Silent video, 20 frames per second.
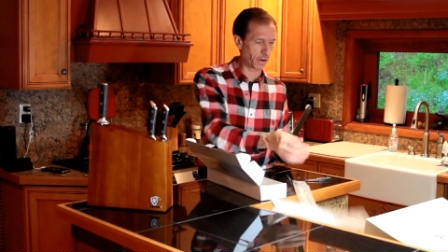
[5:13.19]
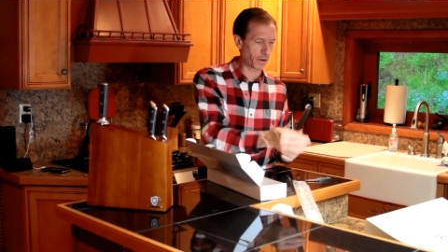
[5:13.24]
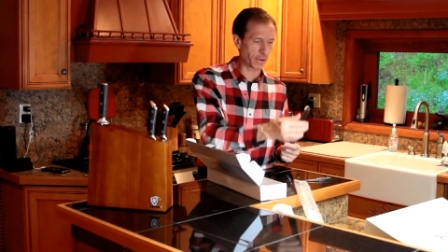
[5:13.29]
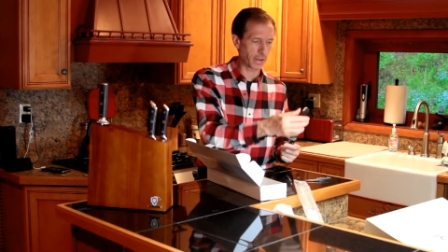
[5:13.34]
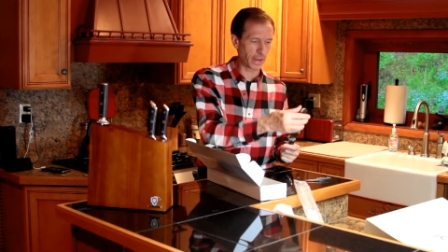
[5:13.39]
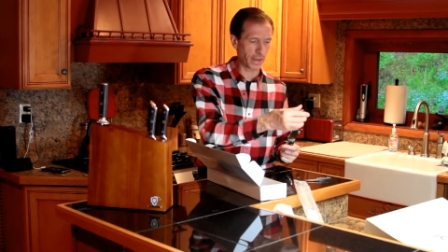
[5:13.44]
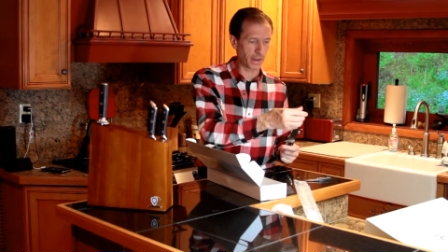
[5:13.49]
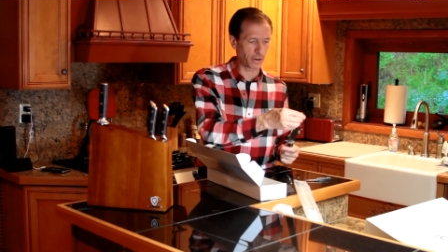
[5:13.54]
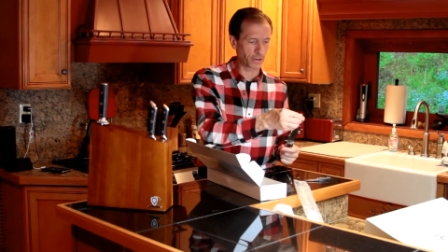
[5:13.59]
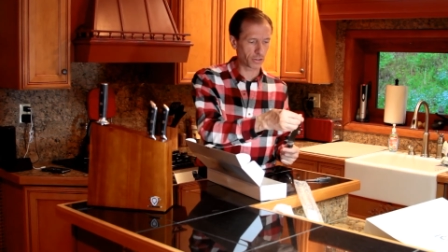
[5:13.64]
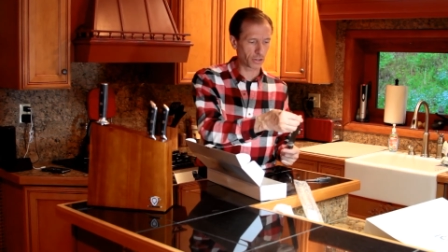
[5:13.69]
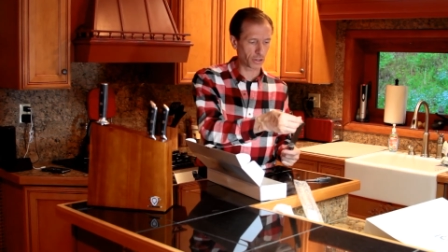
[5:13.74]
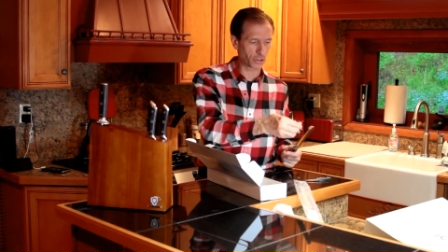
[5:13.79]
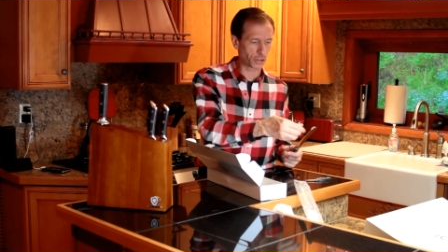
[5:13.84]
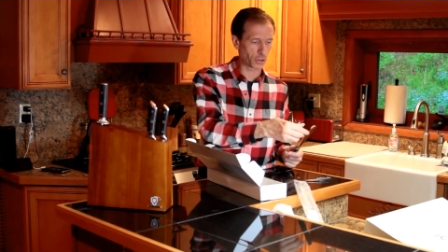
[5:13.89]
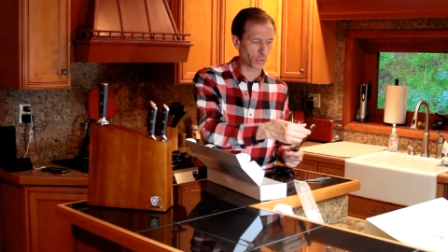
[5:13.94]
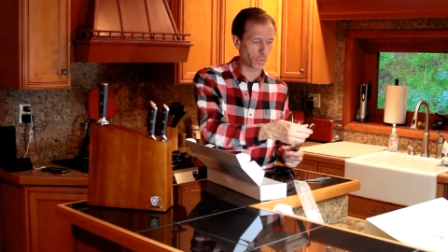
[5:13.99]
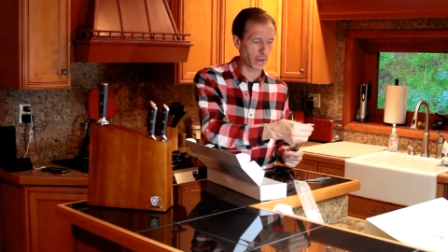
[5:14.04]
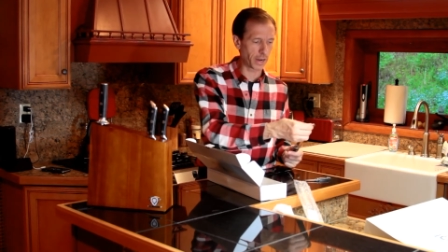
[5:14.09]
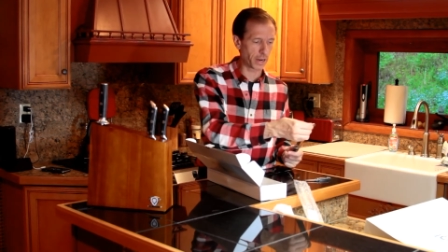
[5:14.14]
Okay, here's our
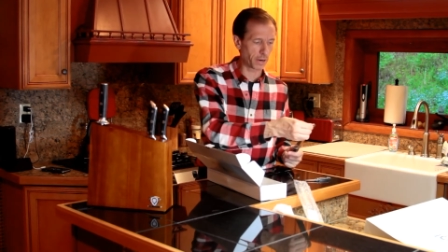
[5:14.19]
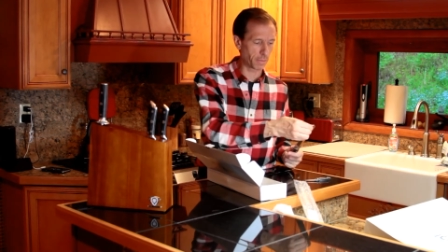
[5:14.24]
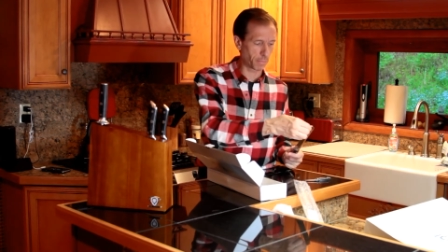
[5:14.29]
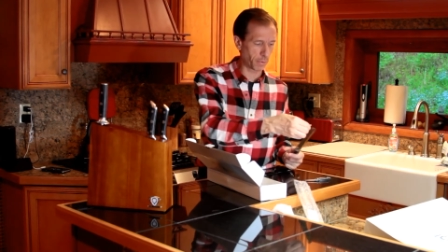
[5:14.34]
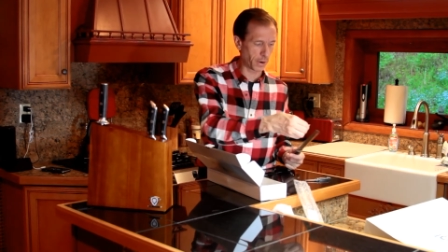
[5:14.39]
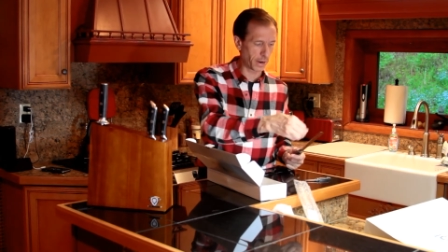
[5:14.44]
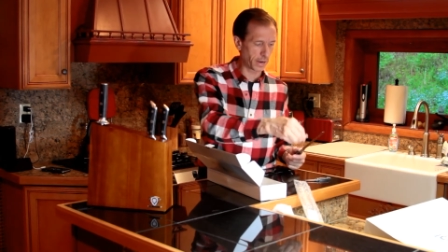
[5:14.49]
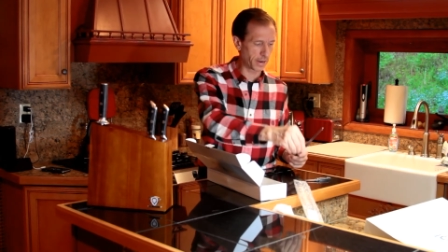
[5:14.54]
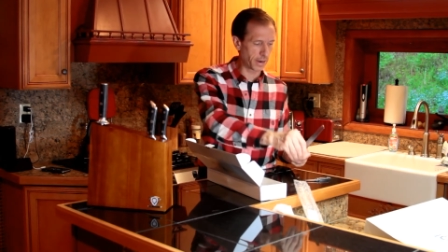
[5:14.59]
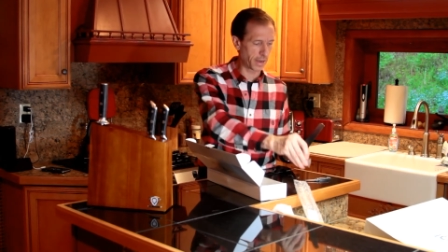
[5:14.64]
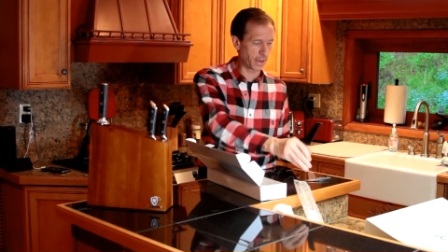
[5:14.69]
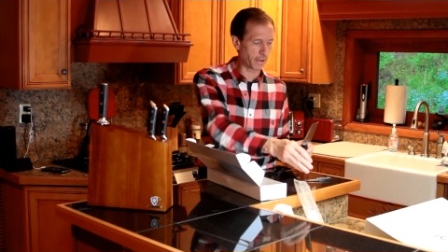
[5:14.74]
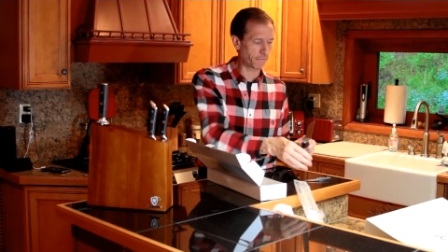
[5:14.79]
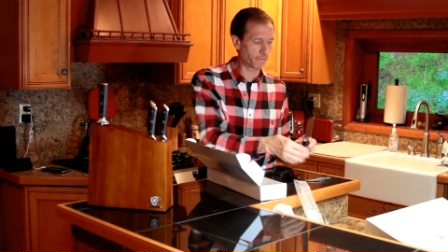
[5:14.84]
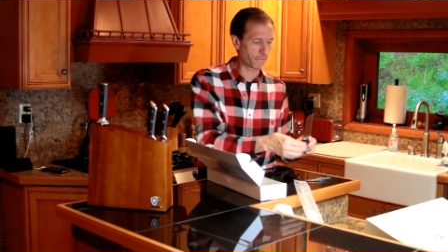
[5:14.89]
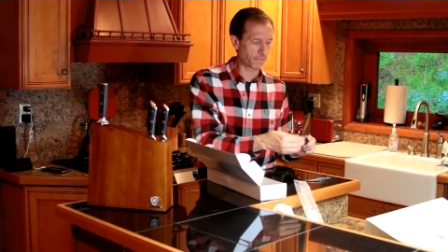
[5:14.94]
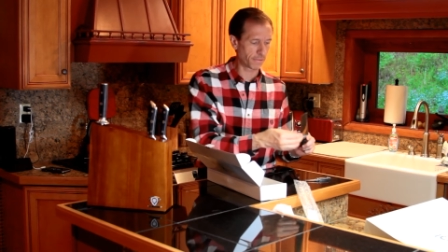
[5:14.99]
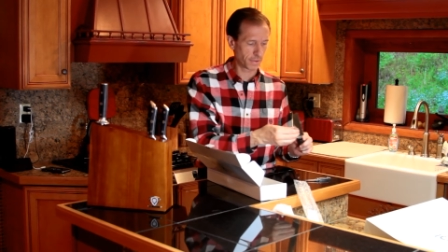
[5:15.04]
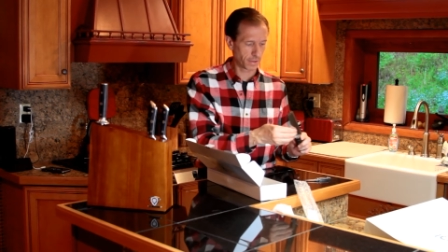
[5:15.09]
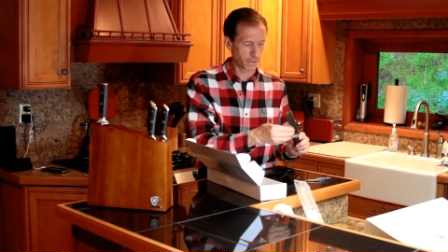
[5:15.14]
serrated bread
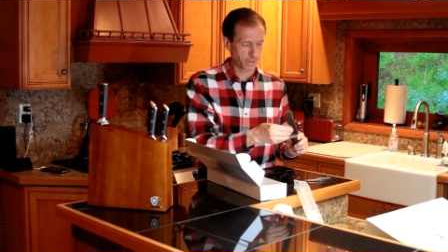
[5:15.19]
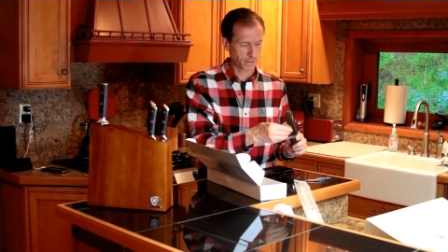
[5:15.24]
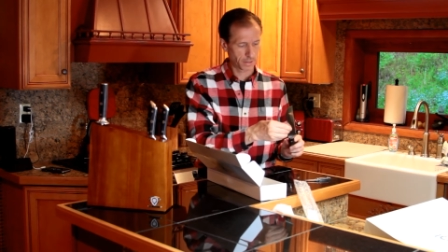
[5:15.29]
knife.